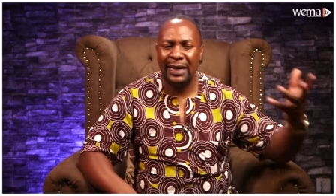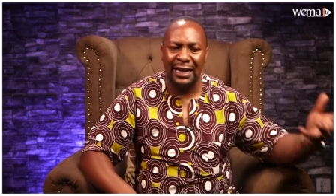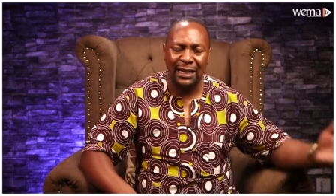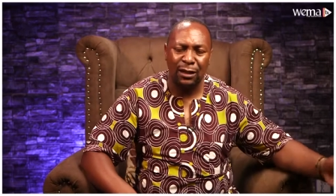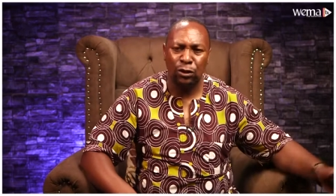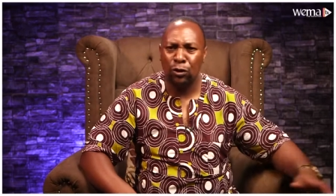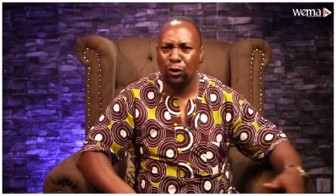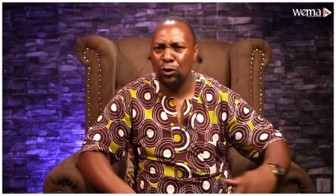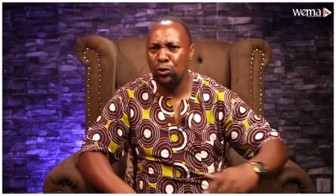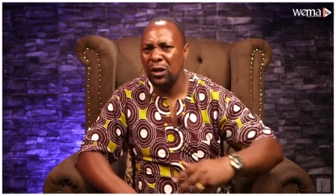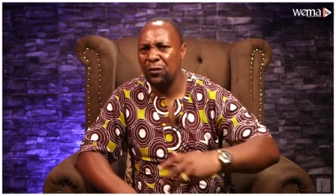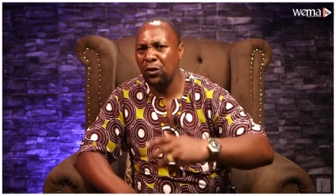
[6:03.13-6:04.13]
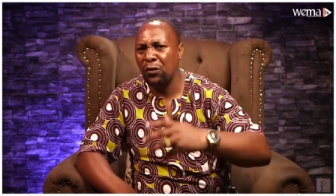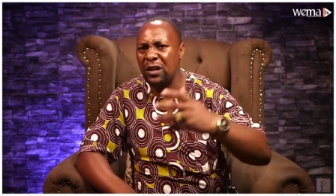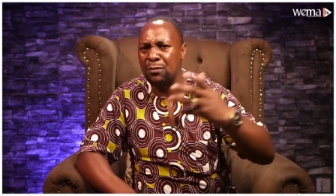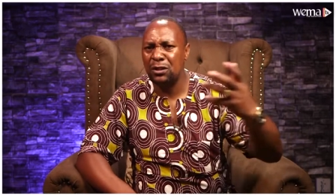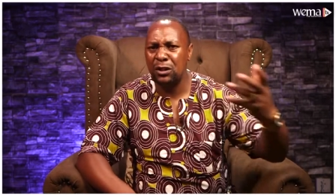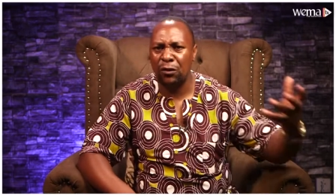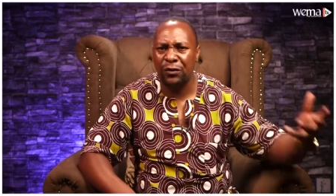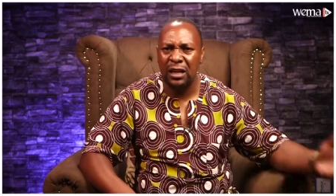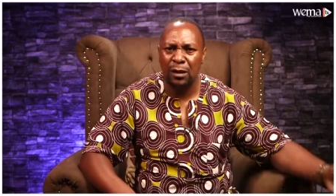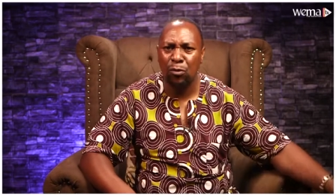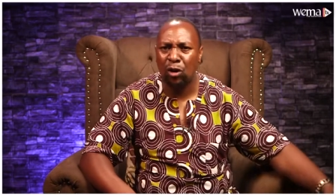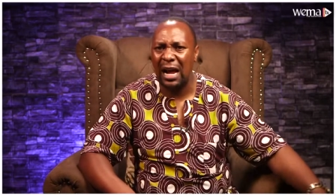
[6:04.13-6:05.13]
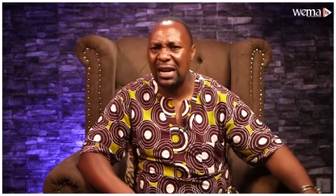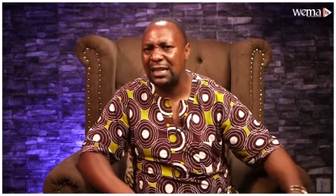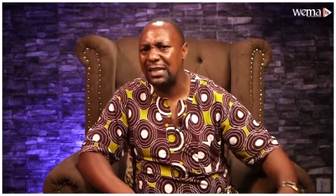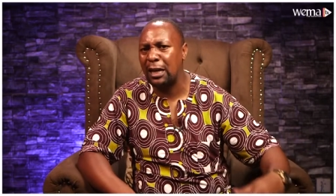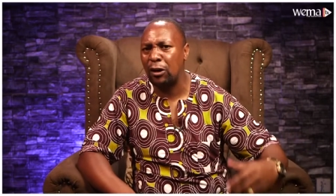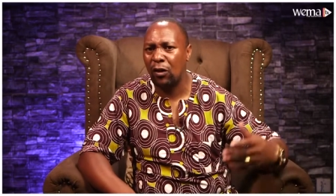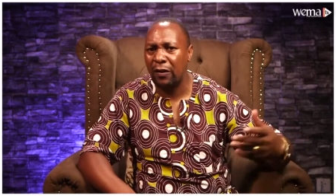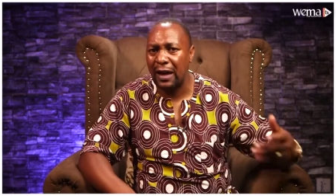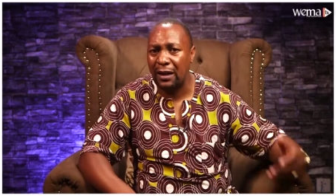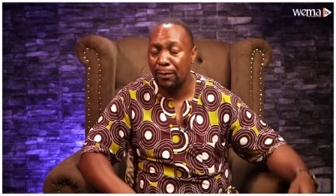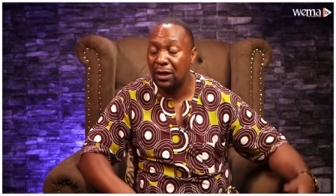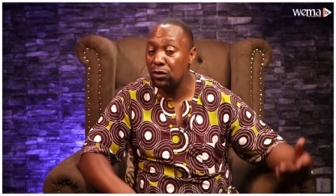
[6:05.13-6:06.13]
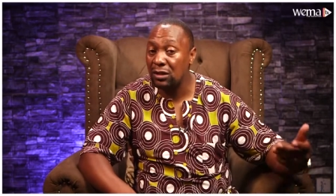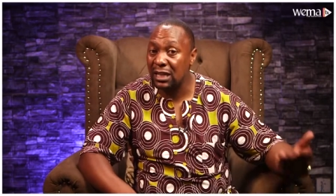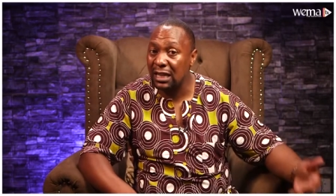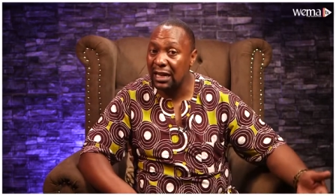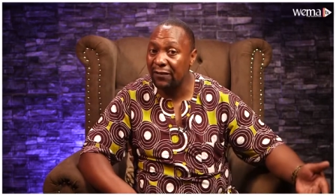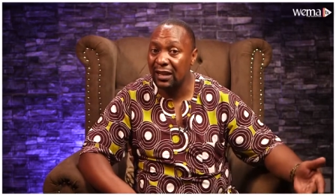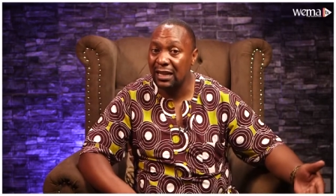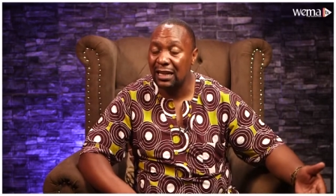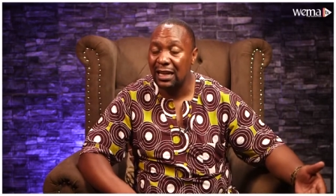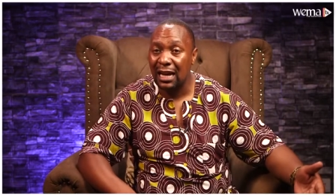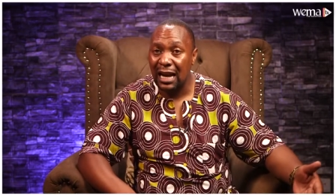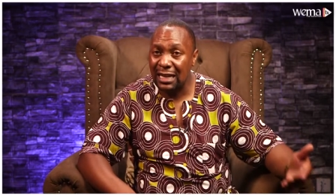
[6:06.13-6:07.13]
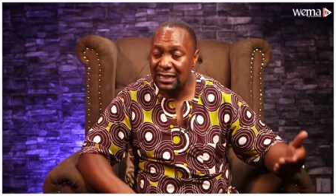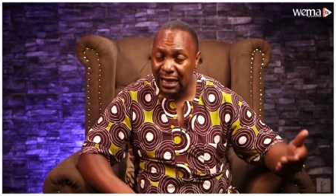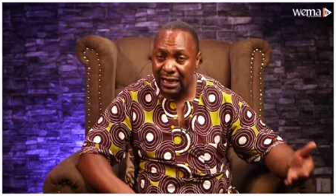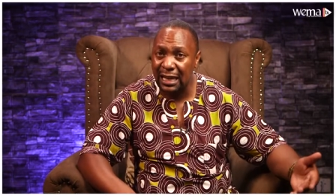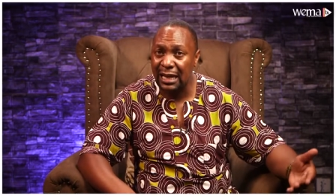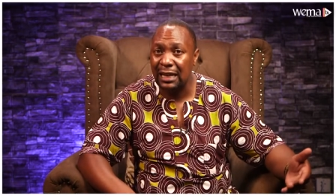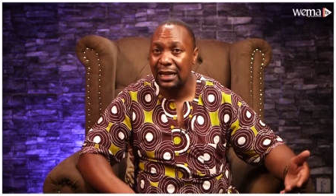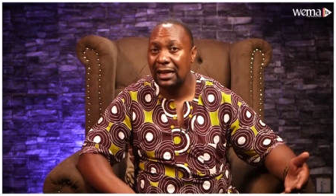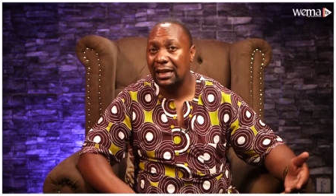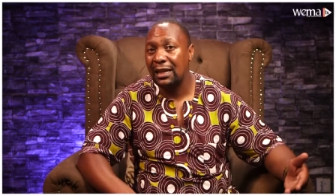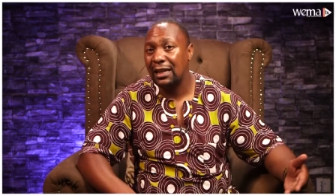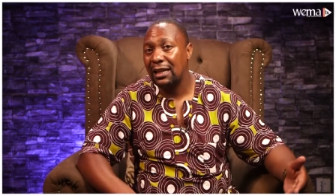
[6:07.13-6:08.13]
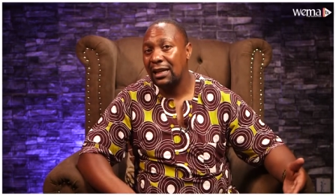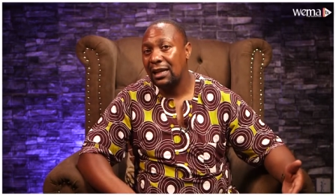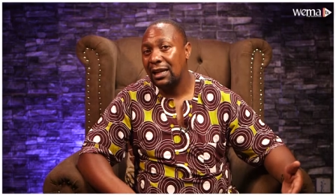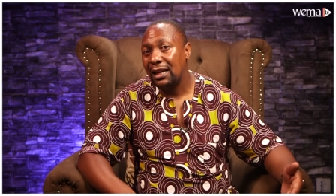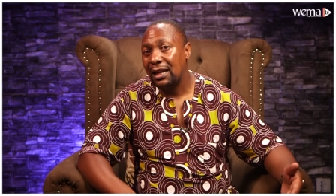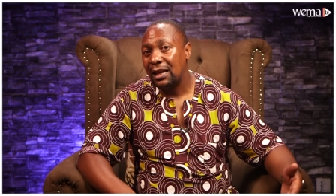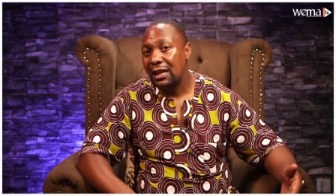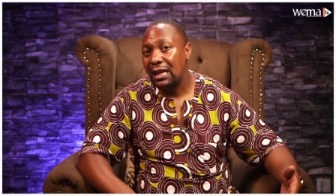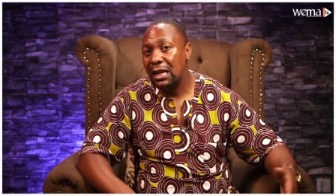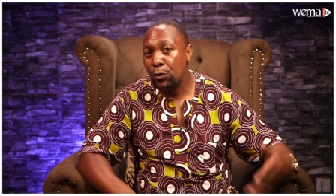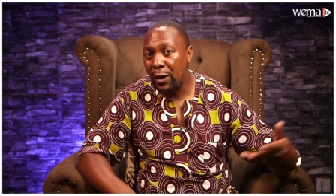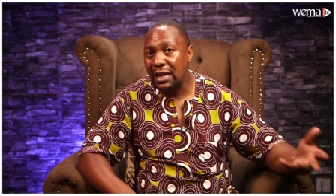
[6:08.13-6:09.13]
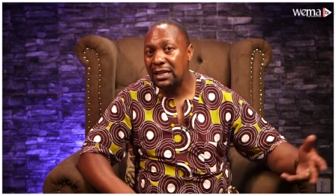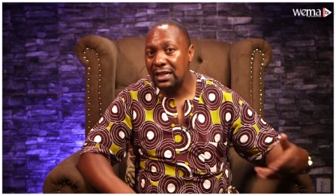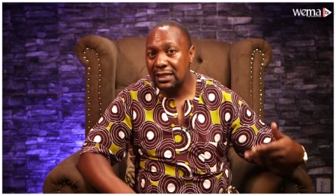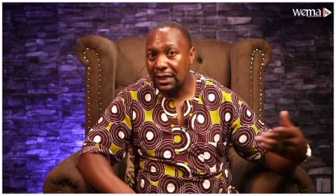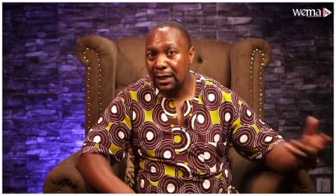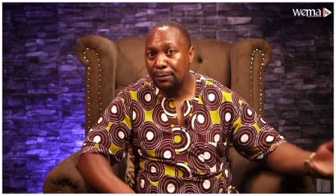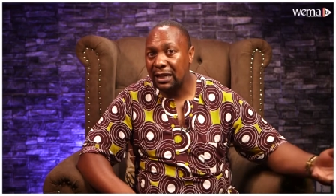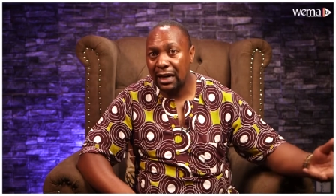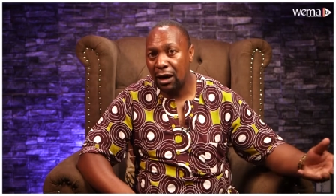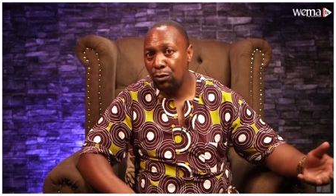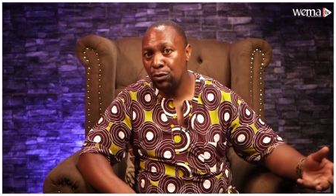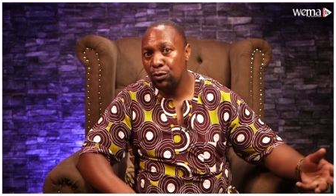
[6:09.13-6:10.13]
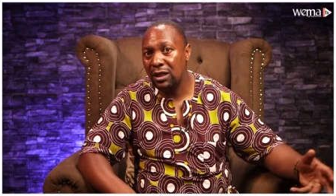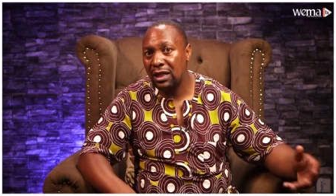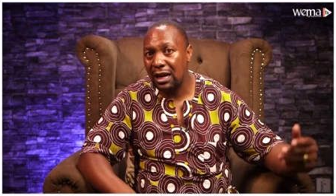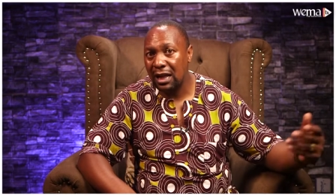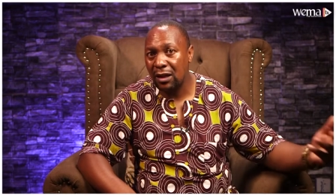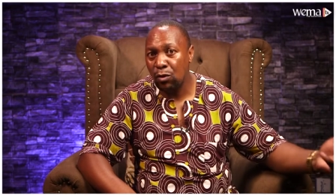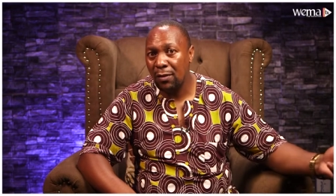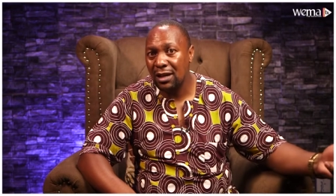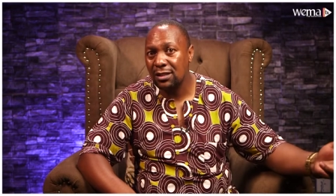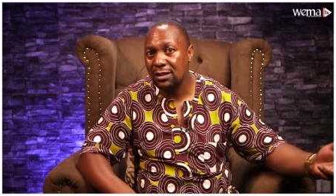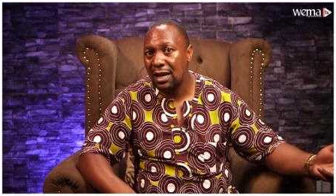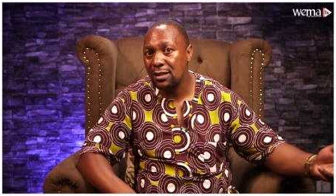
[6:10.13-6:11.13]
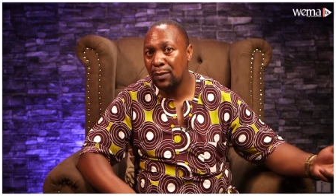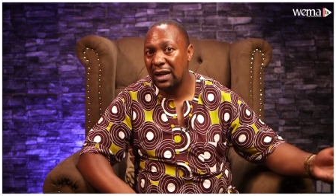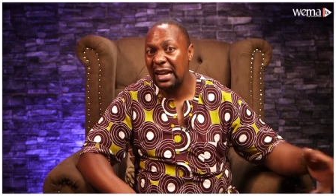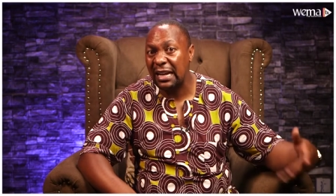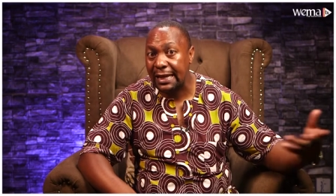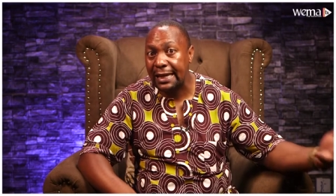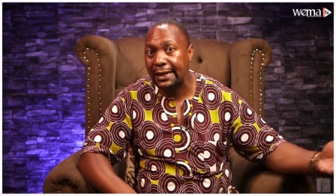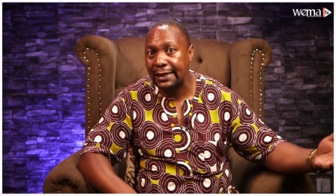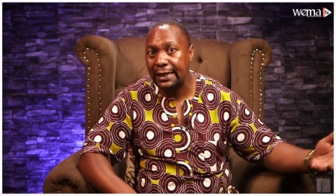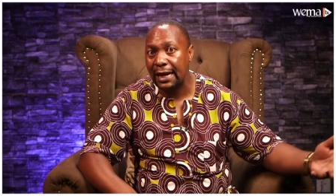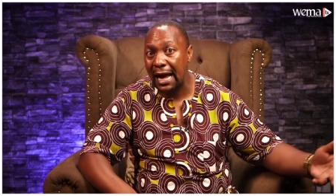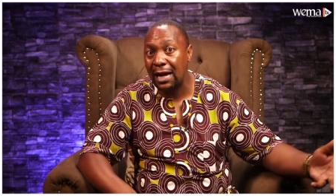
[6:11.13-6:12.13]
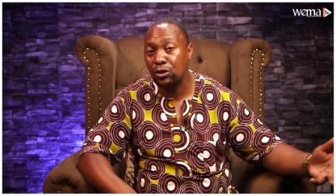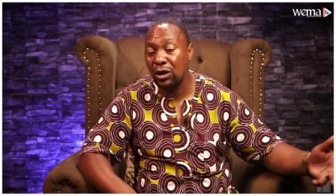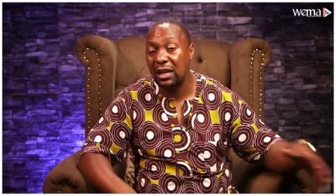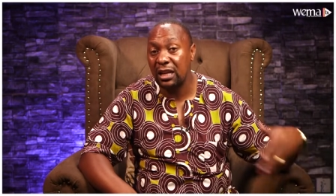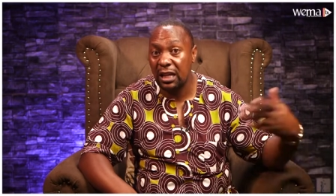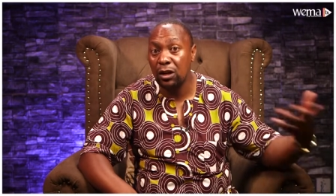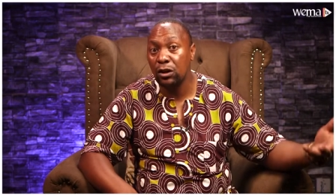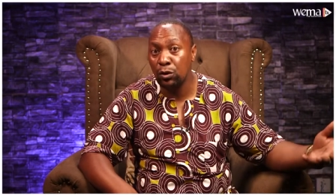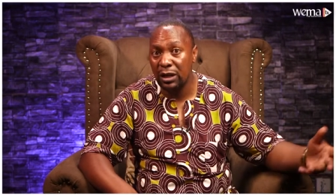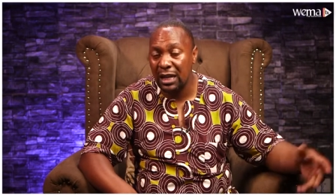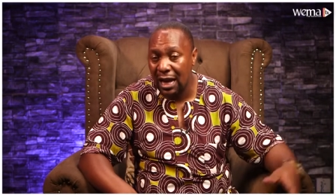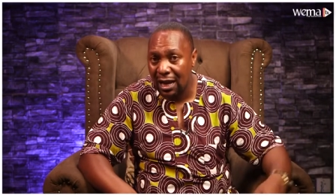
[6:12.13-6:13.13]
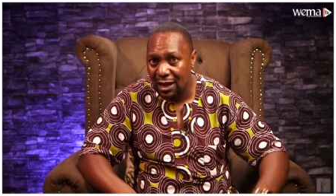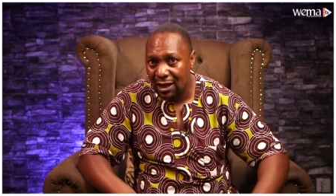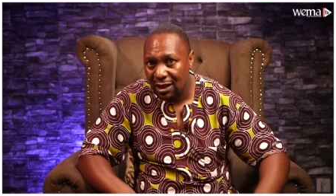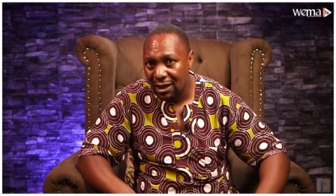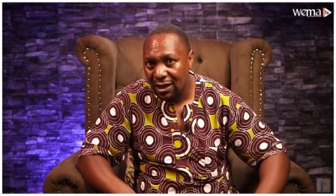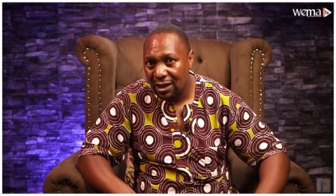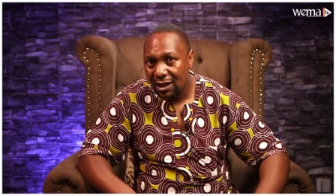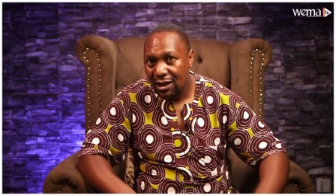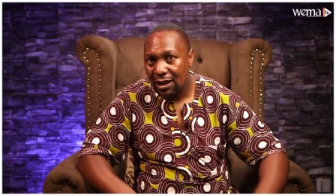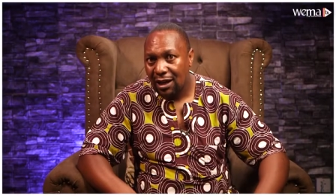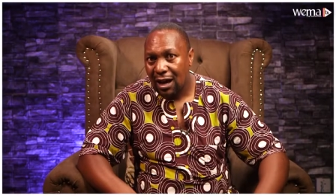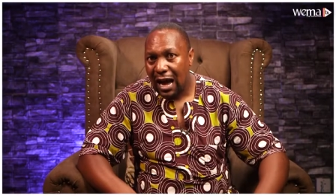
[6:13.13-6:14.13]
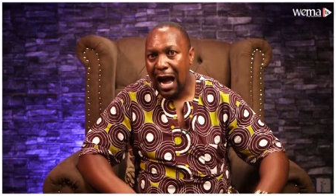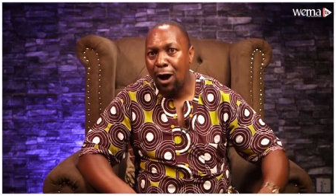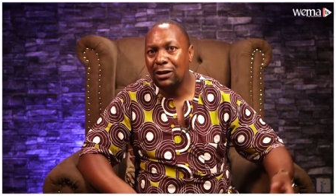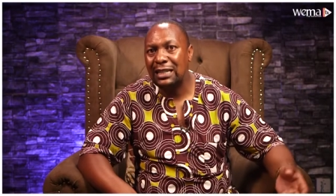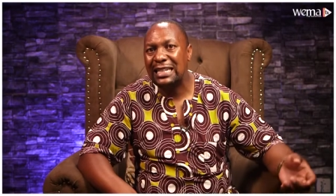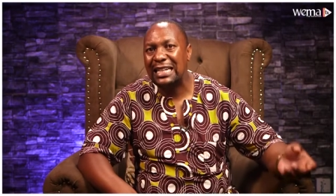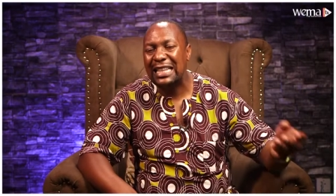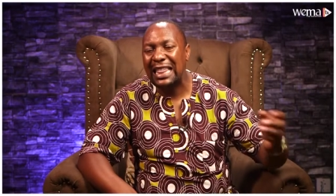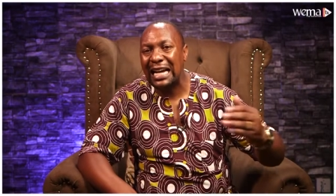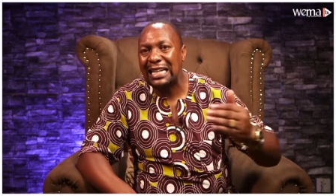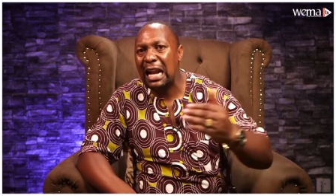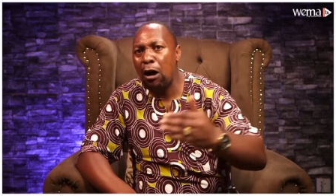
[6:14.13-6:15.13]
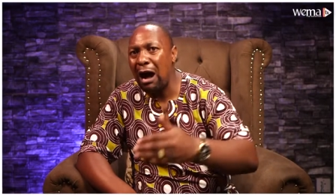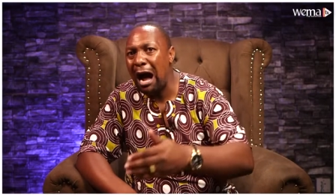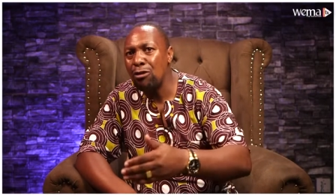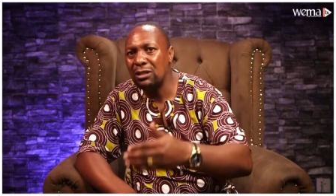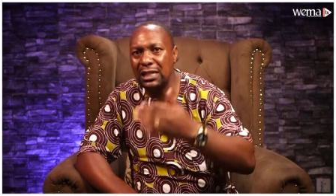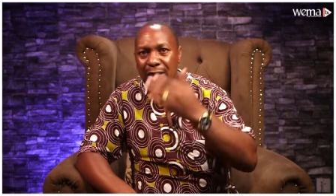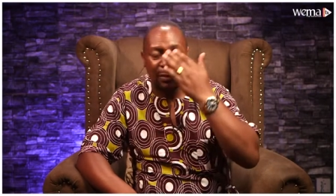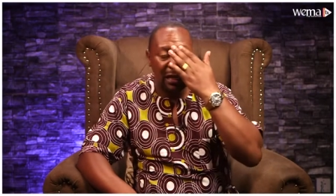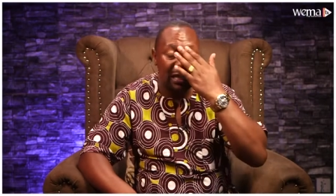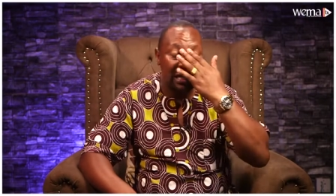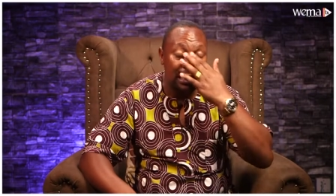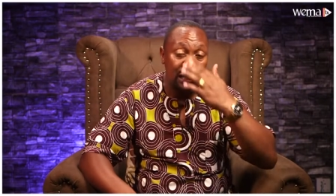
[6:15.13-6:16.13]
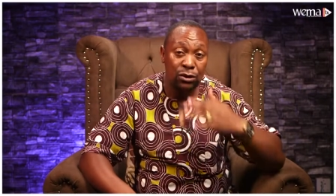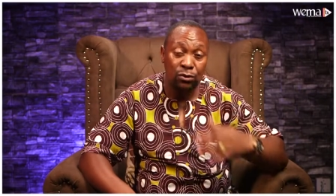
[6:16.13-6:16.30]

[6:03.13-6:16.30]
get not to involve himself in immorality and all that. But you see, David, as a king, he went and slept around with another woman's husband and killed, actually, he killed Uriah. How did that now haunt him in the days